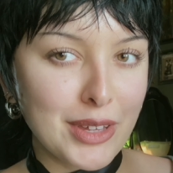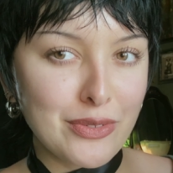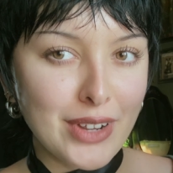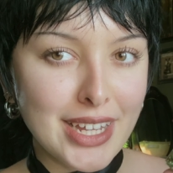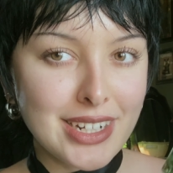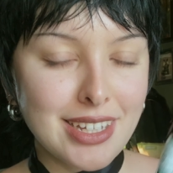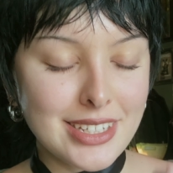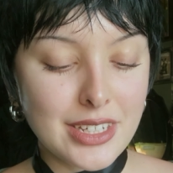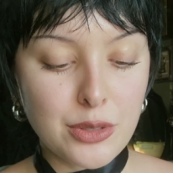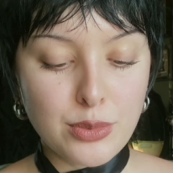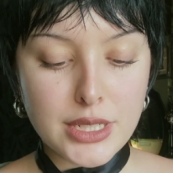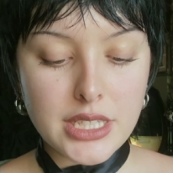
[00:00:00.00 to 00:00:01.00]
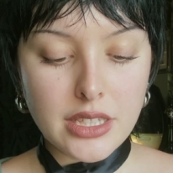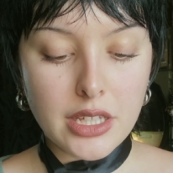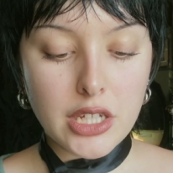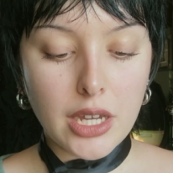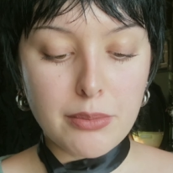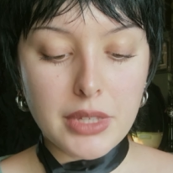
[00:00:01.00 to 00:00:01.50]
My friend recently
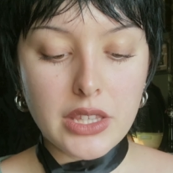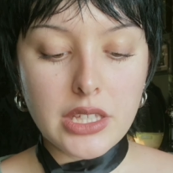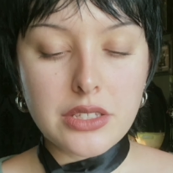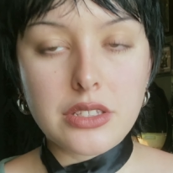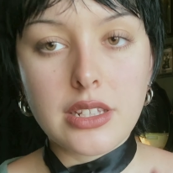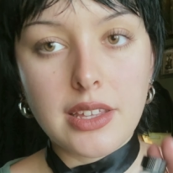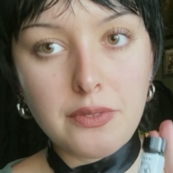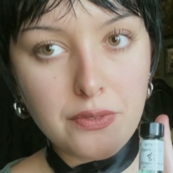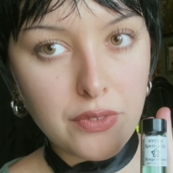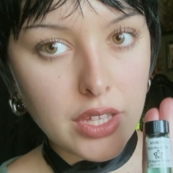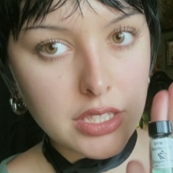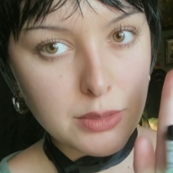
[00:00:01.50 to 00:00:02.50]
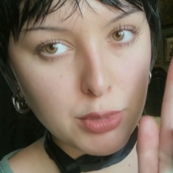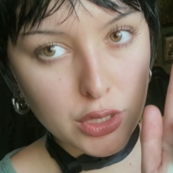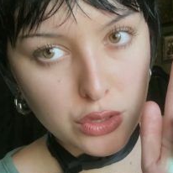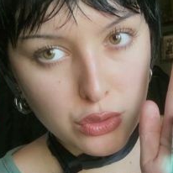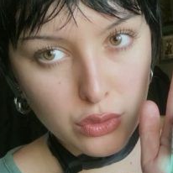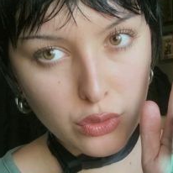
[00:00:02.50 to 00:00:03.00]
got me this Nymph
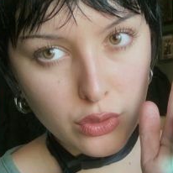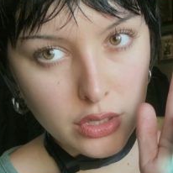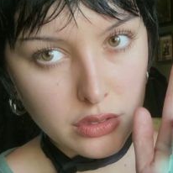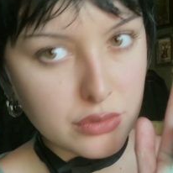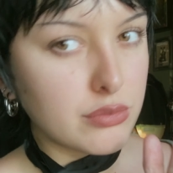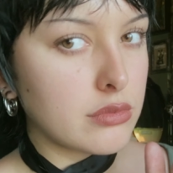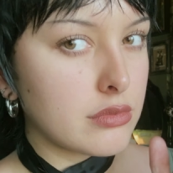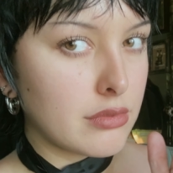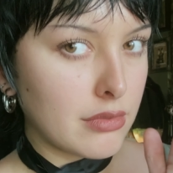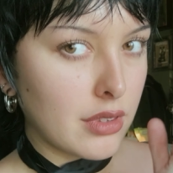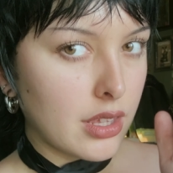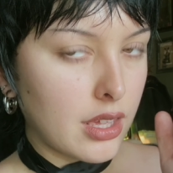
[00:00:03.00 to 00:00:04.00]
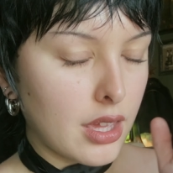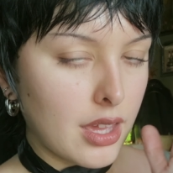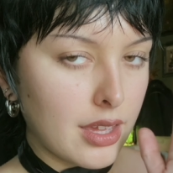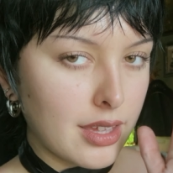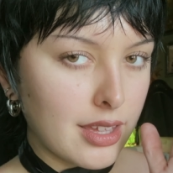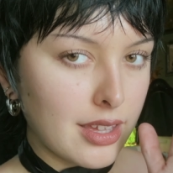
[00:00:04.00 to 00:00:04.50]
spiritual oil
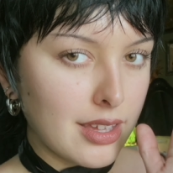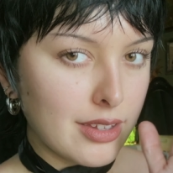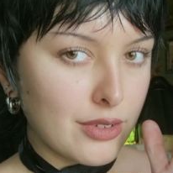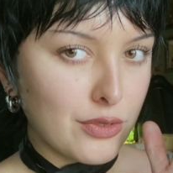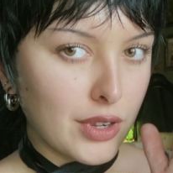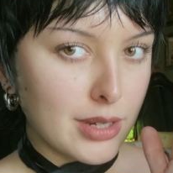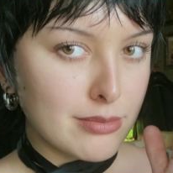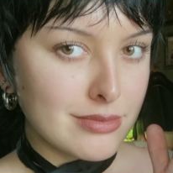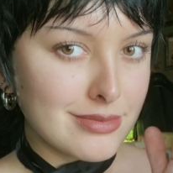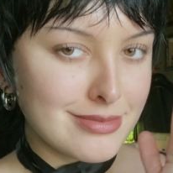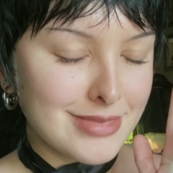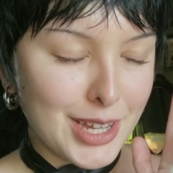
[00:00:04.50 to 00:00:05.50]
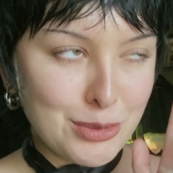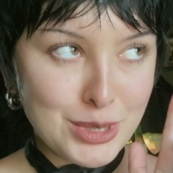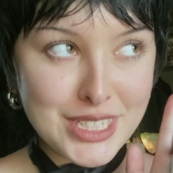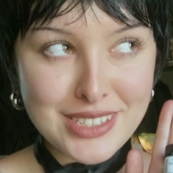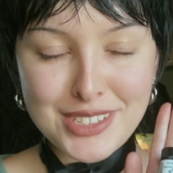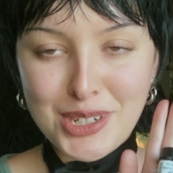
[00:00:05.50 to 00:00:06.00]
from a
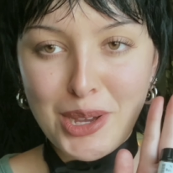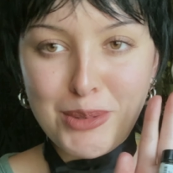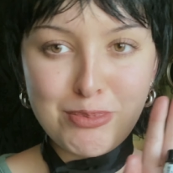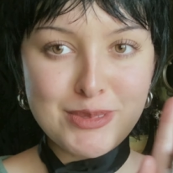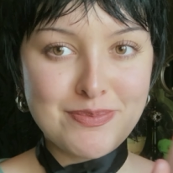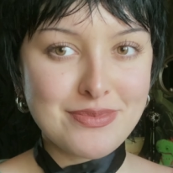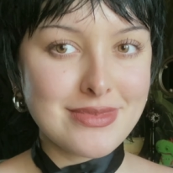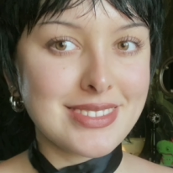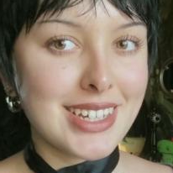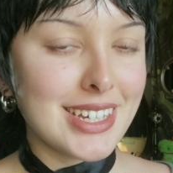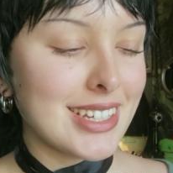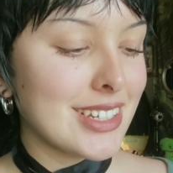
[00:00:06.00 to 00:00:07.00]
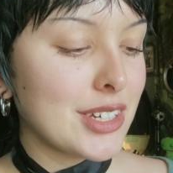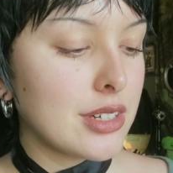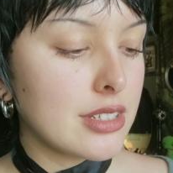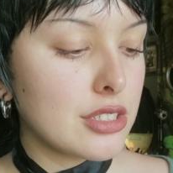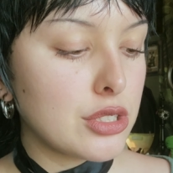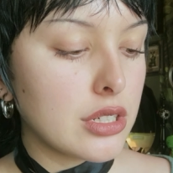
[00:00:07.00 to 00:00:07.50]
witchy shop
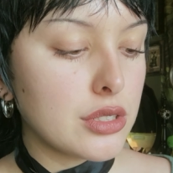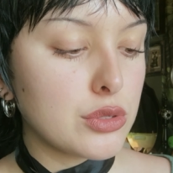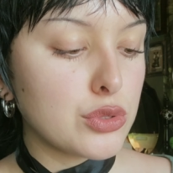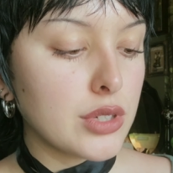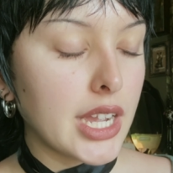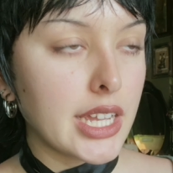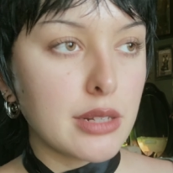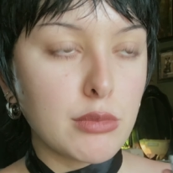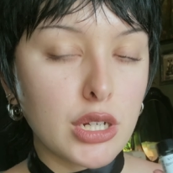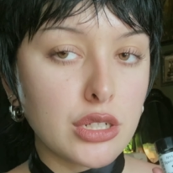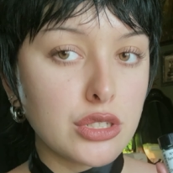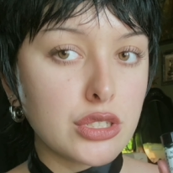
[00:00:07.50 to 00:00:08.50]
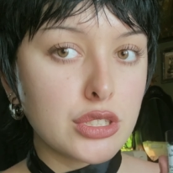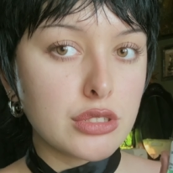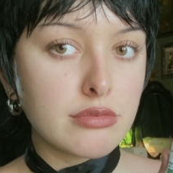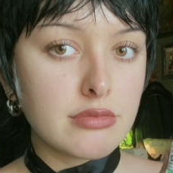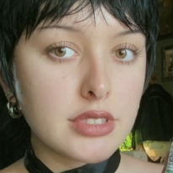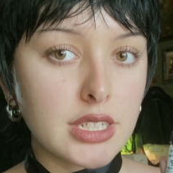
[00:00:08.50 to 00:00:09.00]
called Dragon Marsh.
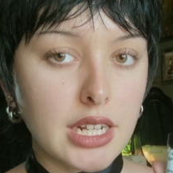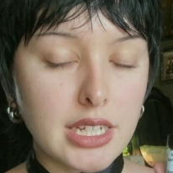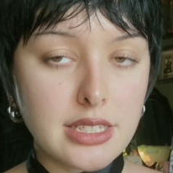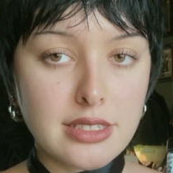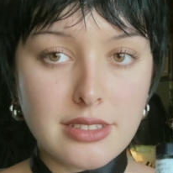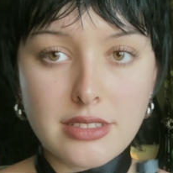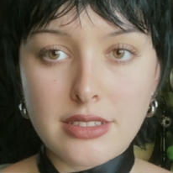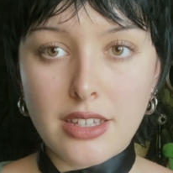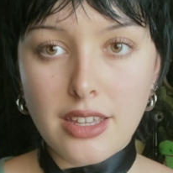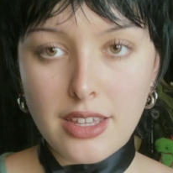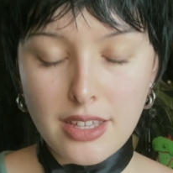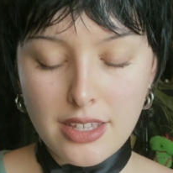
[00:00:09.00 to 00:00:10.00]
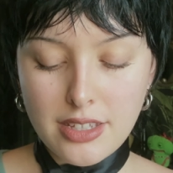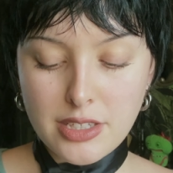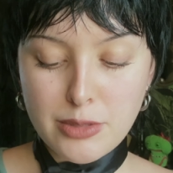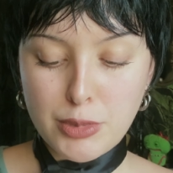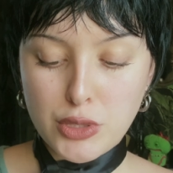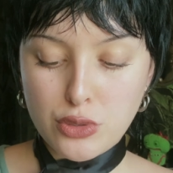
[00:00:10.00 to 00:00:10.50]
It's a nice
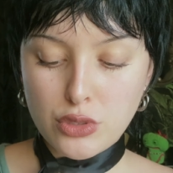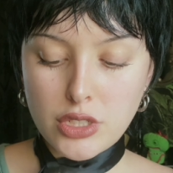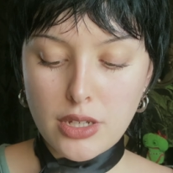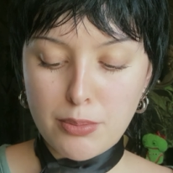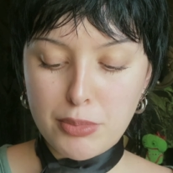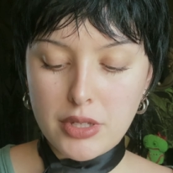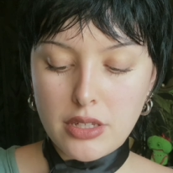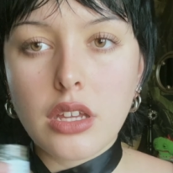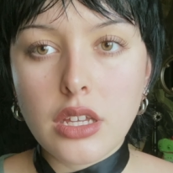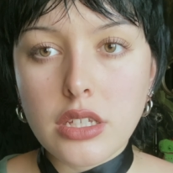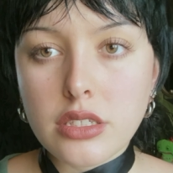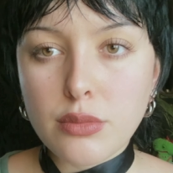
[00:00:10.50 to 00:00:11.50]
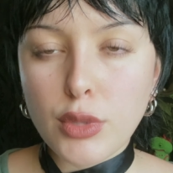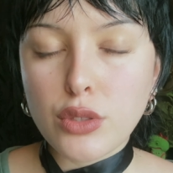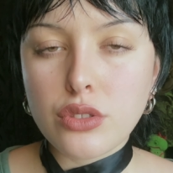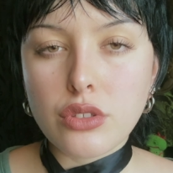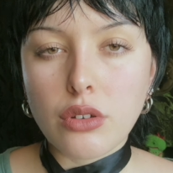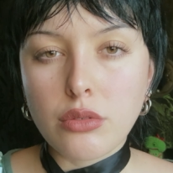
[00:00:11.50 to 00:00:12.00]
spiritual shop. It smells
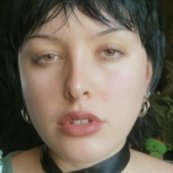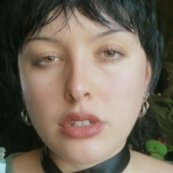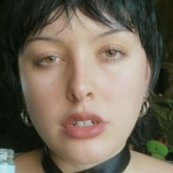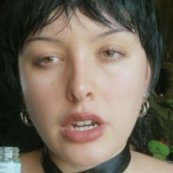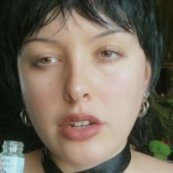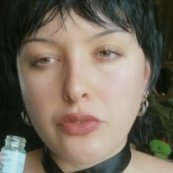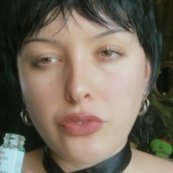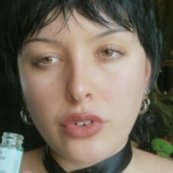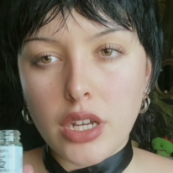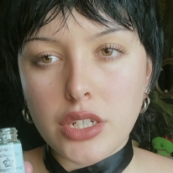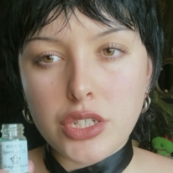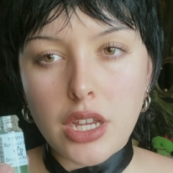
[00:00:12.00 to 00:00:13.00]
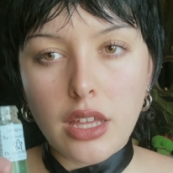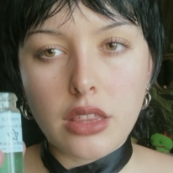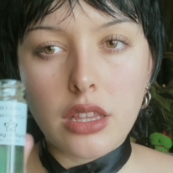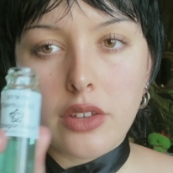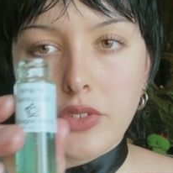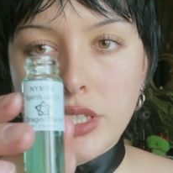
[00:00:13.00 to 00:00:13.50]
so good and fresh. I love